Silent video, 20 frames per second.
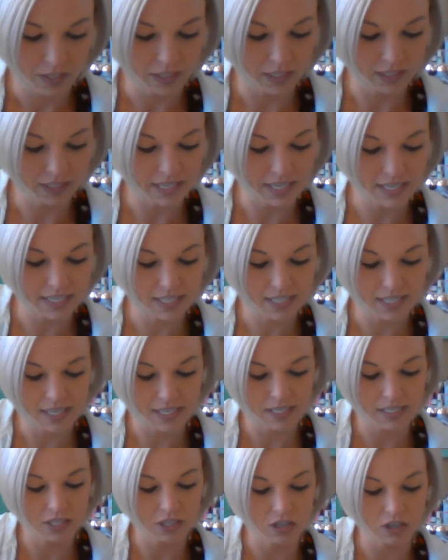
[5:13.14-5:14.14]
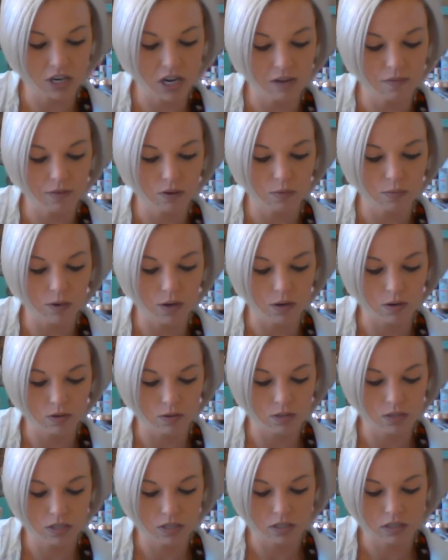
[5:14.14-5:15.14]
This is their Cover
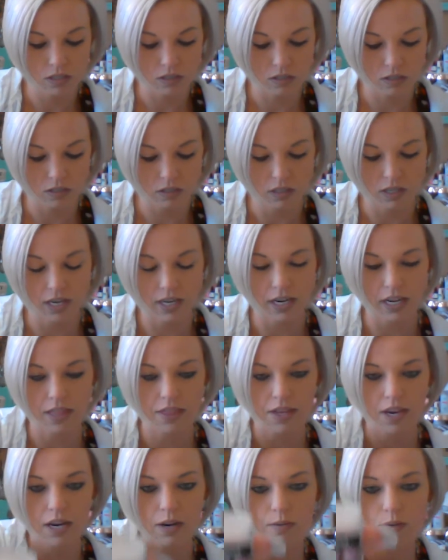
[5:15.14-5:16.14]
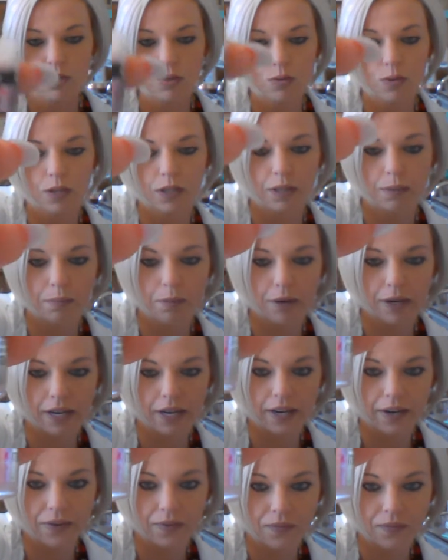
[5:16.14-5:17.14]
Rose and I thought it was really pretty.